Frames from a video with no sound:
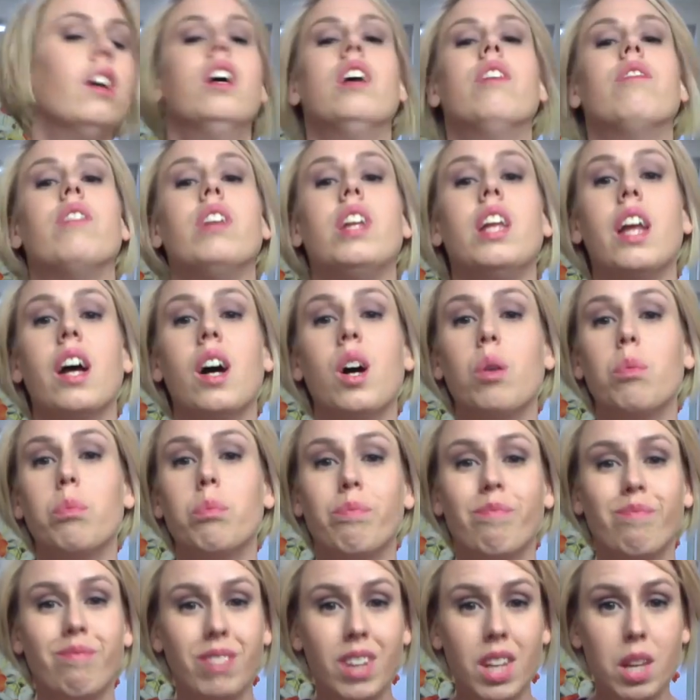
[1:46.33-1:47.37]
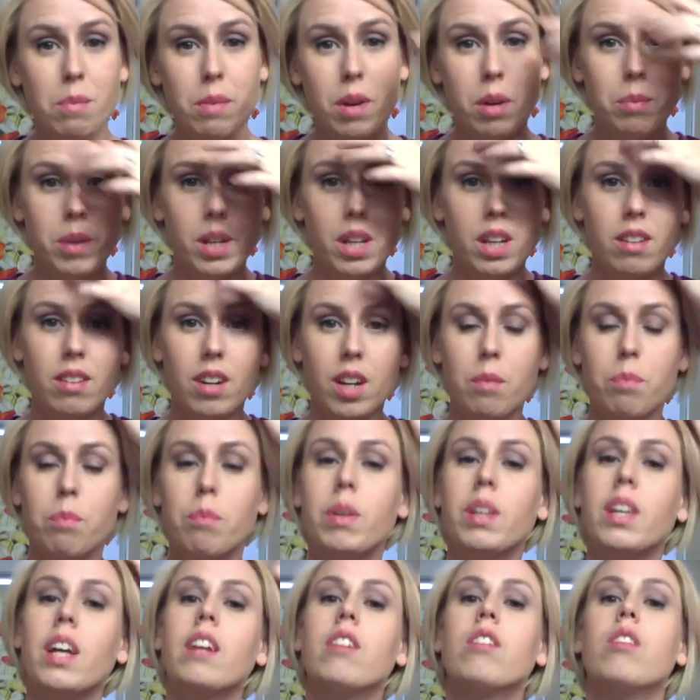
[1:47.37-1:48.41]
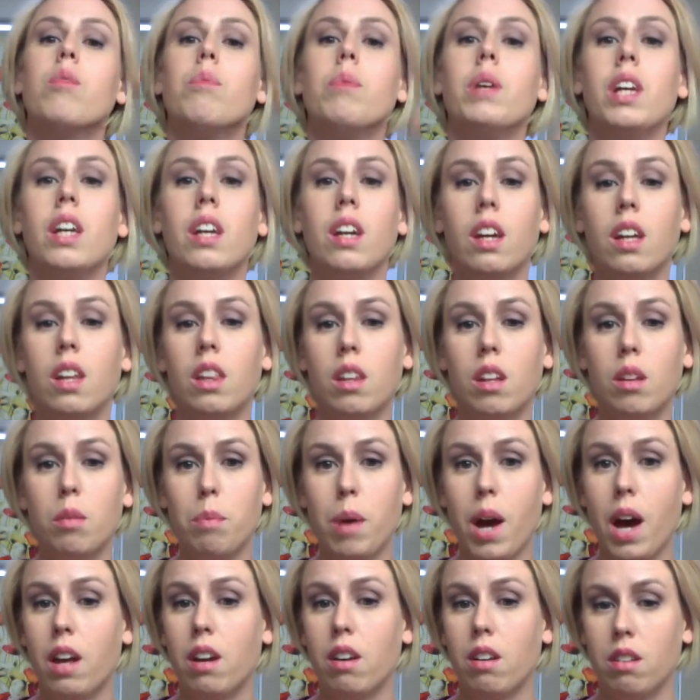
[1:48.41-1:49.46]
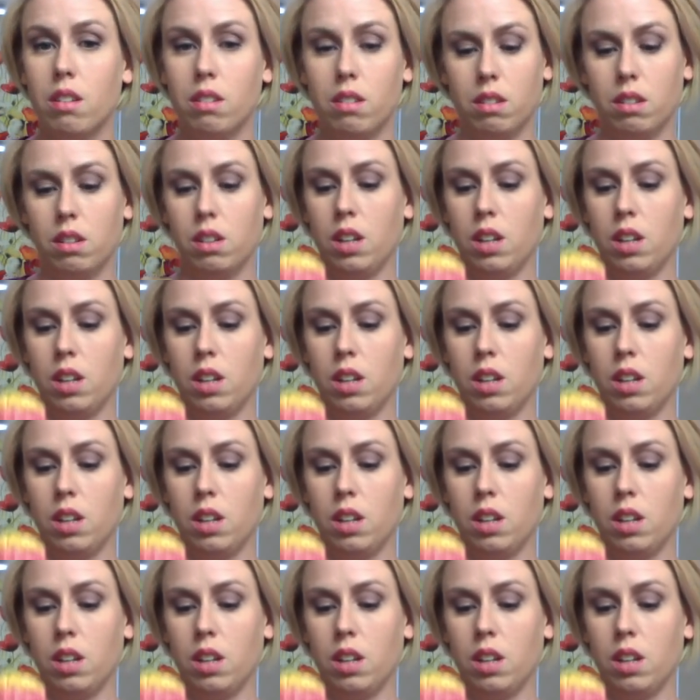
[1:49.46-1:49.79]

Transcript: If you need help, email me anytime, but that should be in the pattern